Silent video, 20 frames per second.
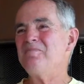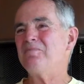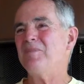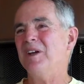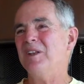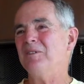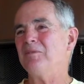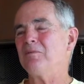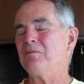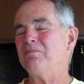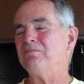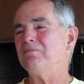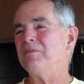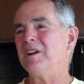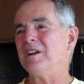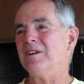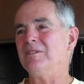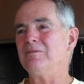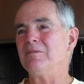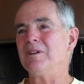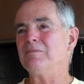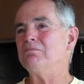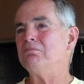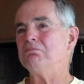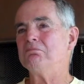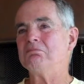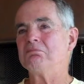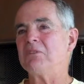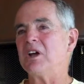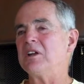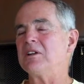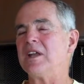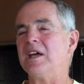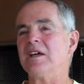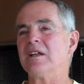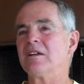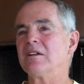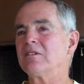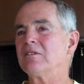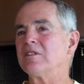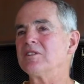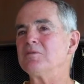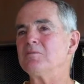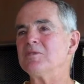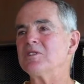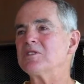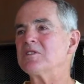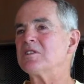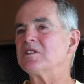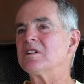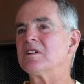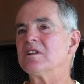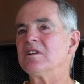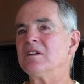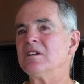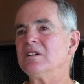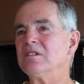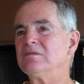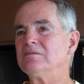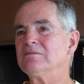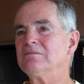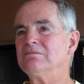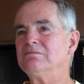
But, we cut down a Christmas tree,